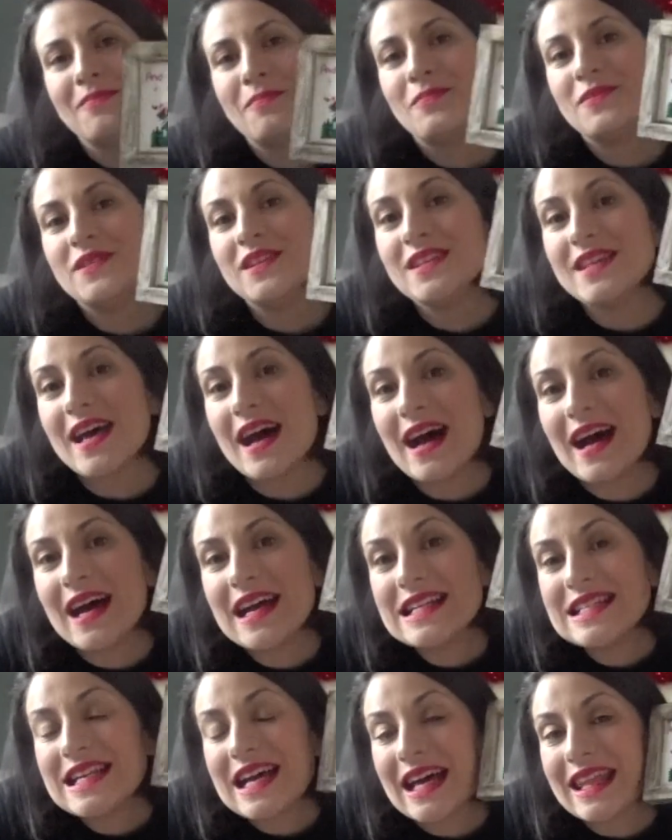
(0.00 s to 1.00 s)

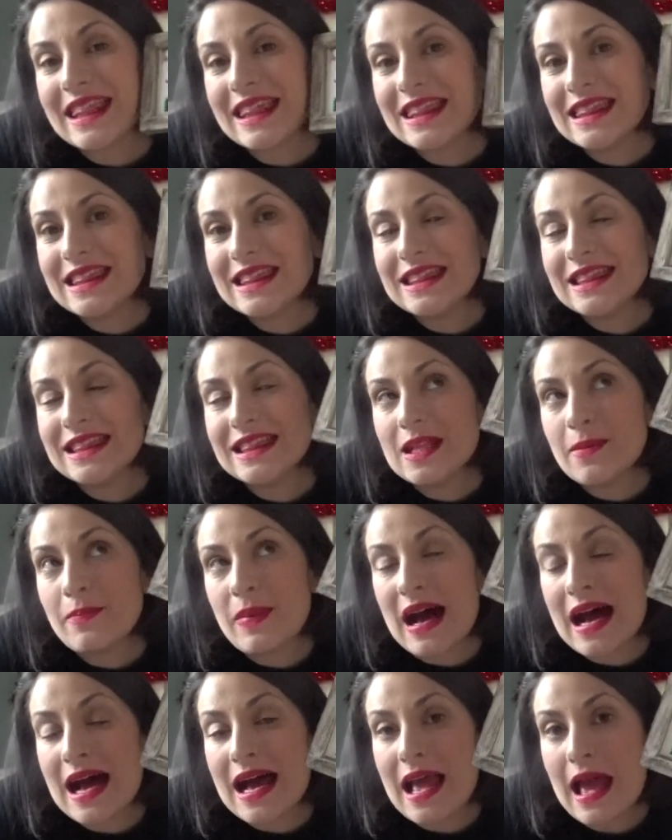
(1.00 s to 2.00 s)
Designed
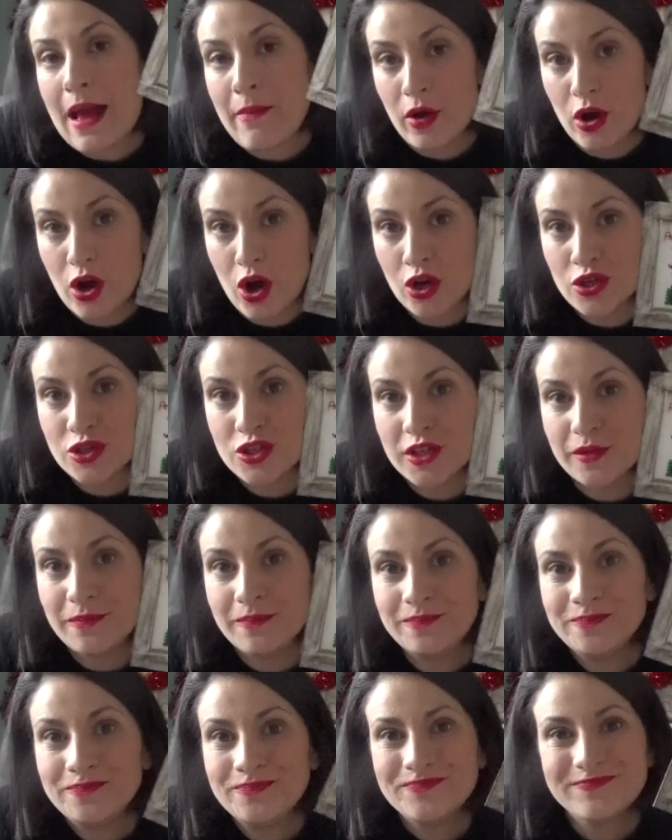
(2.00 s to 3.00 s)
by Emma Condon,
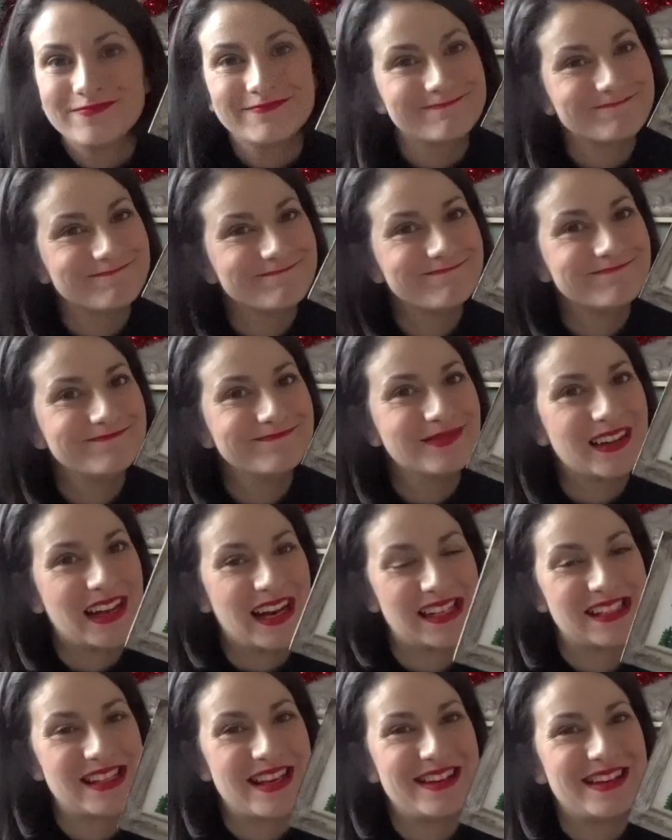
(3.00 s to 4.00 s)
and
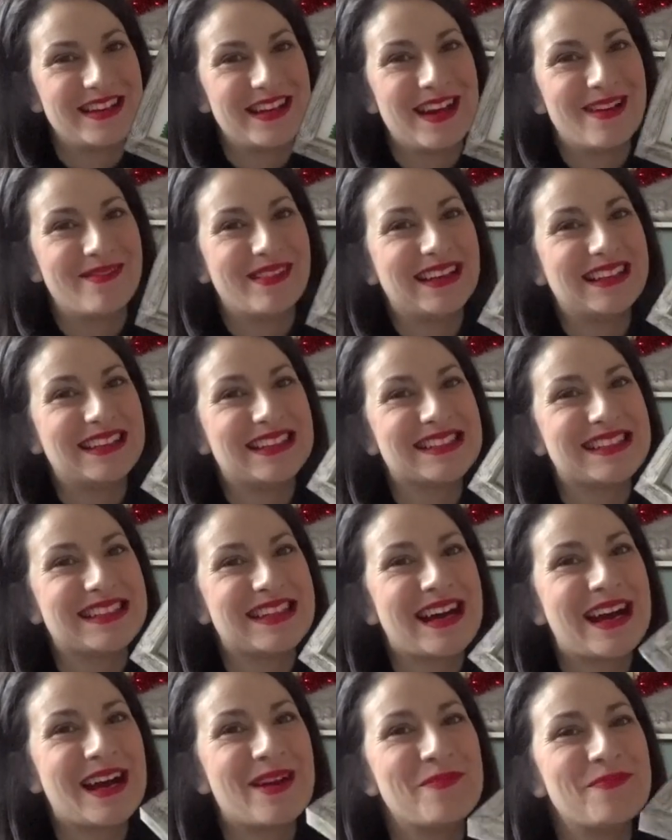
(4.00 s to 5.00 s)
I said her name right this
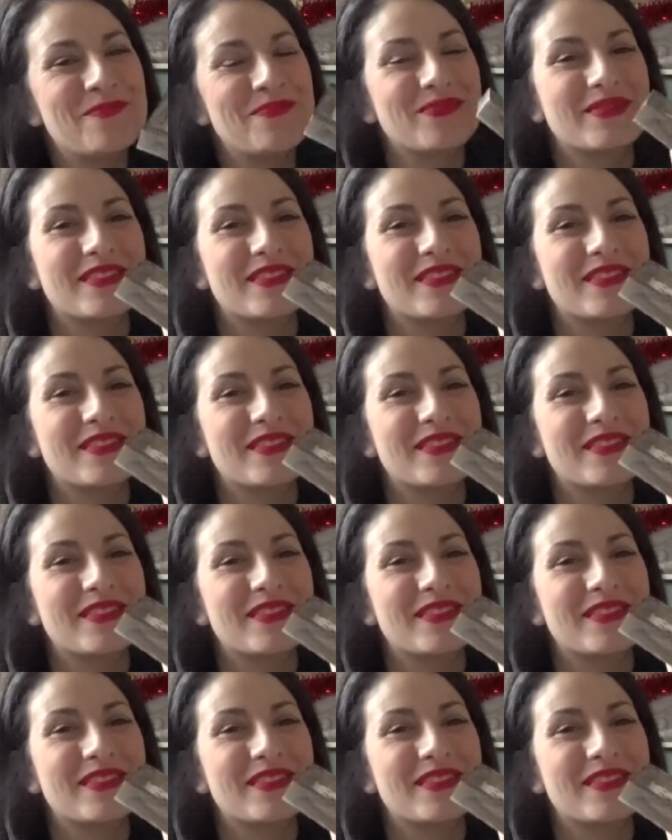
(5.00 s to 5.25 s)
time.